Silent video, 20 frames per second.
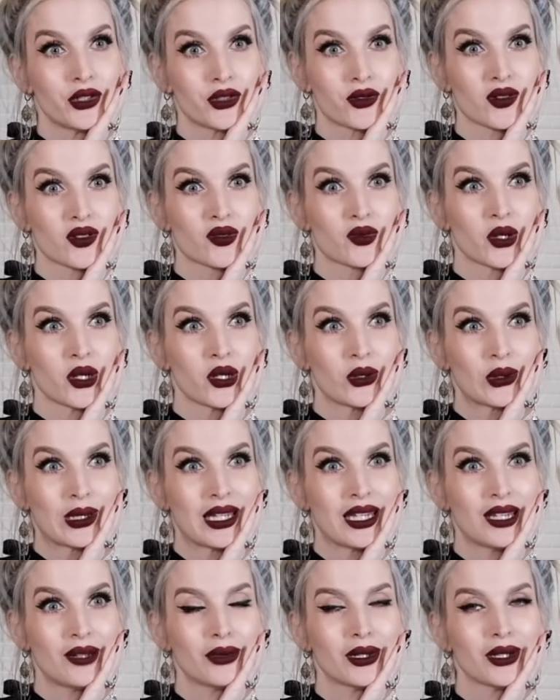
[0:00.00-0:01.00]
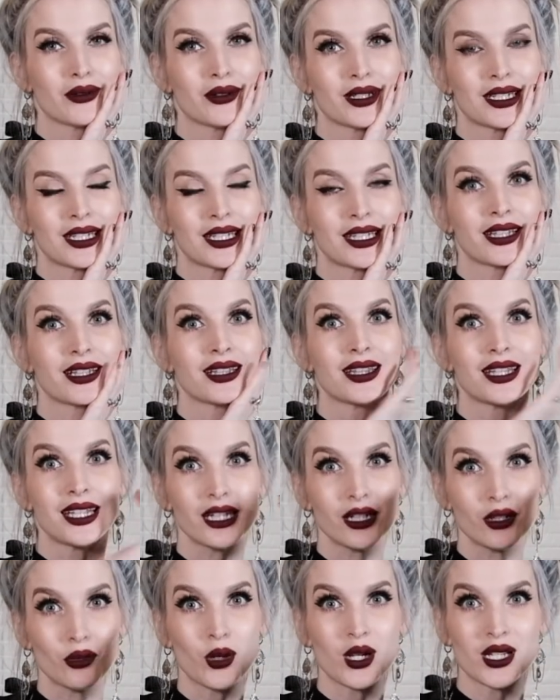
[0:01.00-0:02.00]
was broken, but really the lid
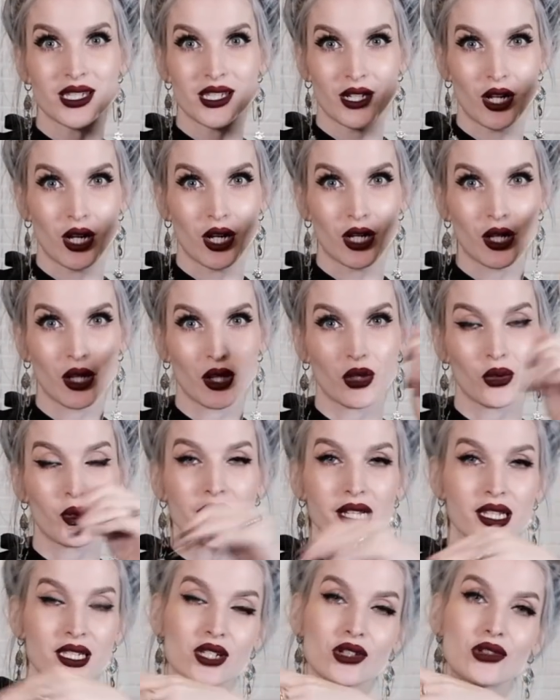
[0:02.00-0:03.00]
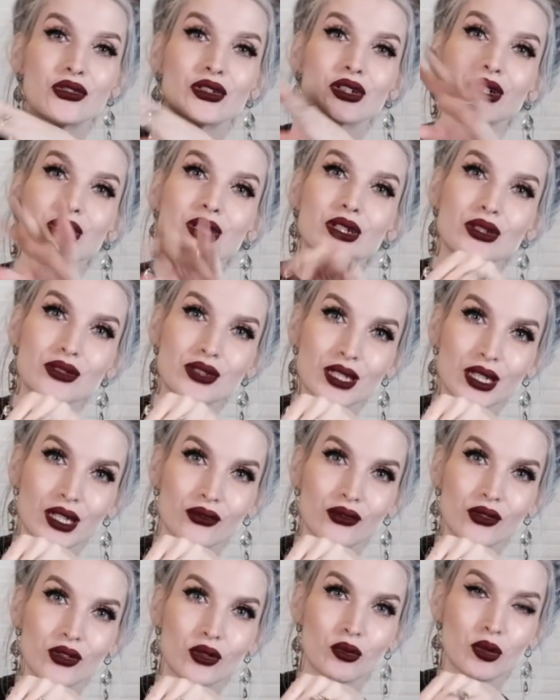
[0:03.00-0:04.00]
wasn't on all the way. So if you're using a
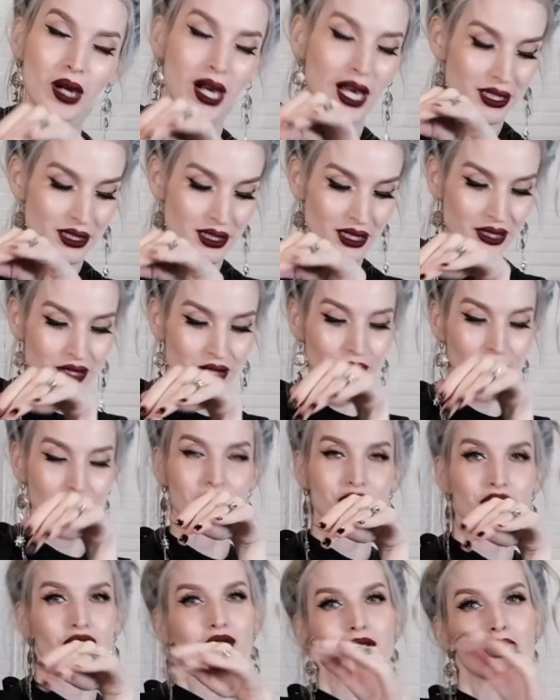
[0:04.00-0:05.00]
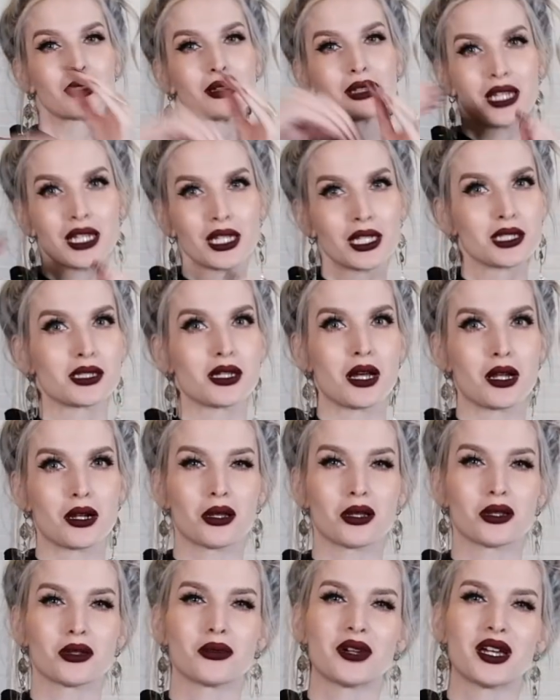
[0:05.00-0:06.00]
food processor, make sure the lid is on all
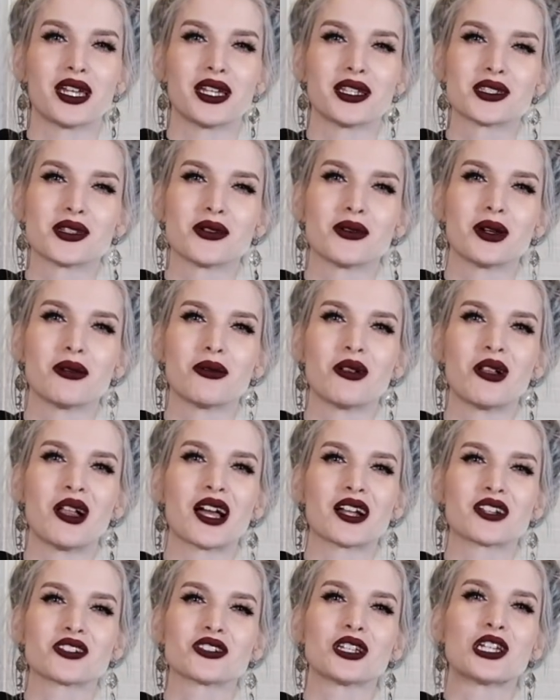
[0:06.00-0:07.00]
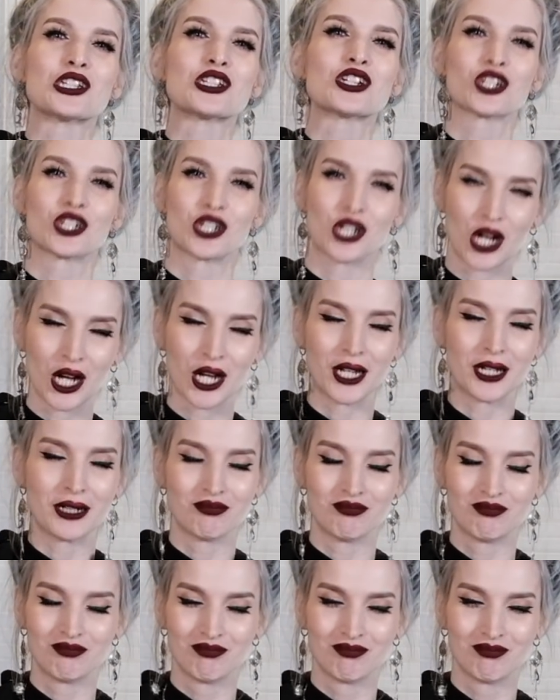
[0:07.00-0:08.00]
the way so it will actually turn on.
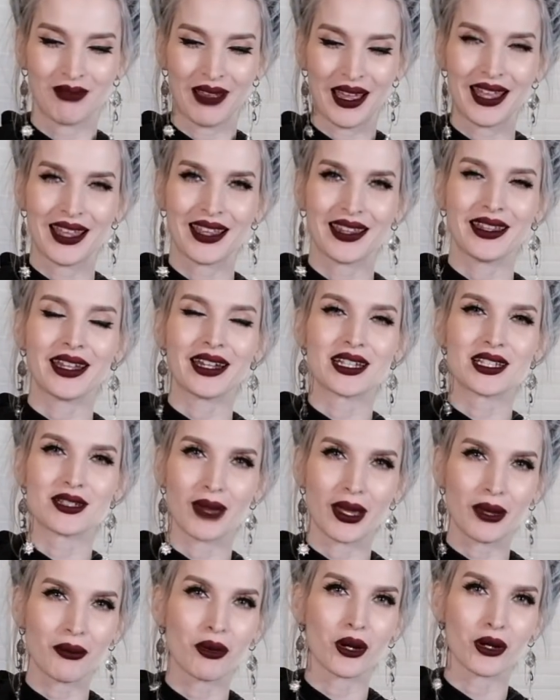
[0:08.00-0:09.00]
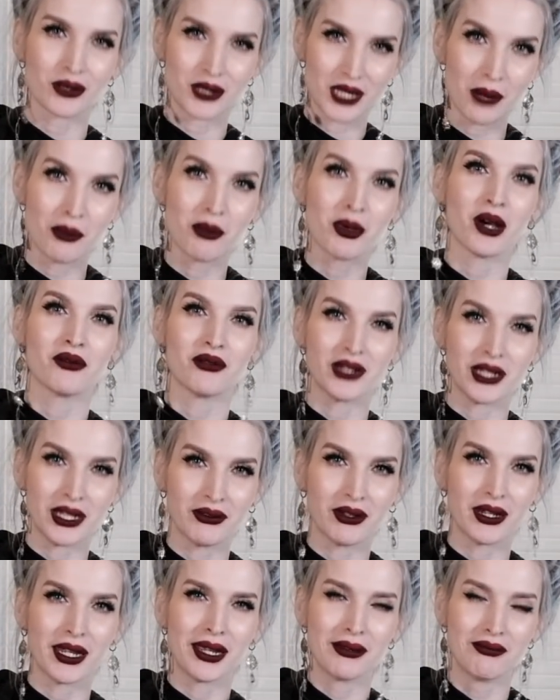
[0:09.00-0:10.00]
That is my pro tip of the
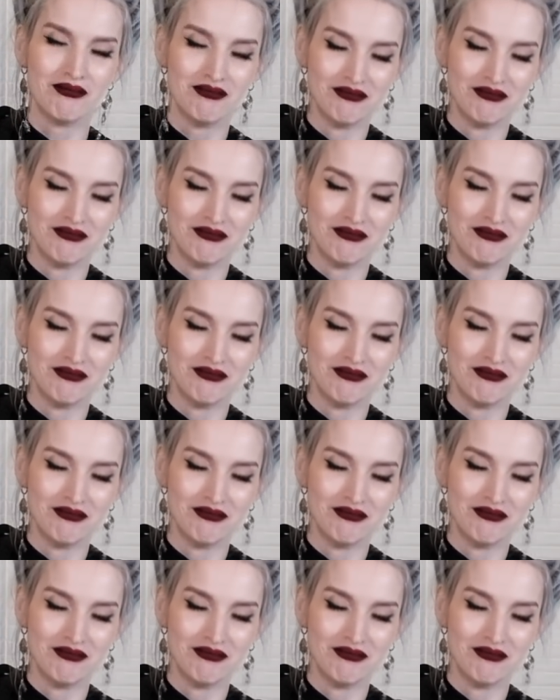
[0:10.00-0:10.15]
evening.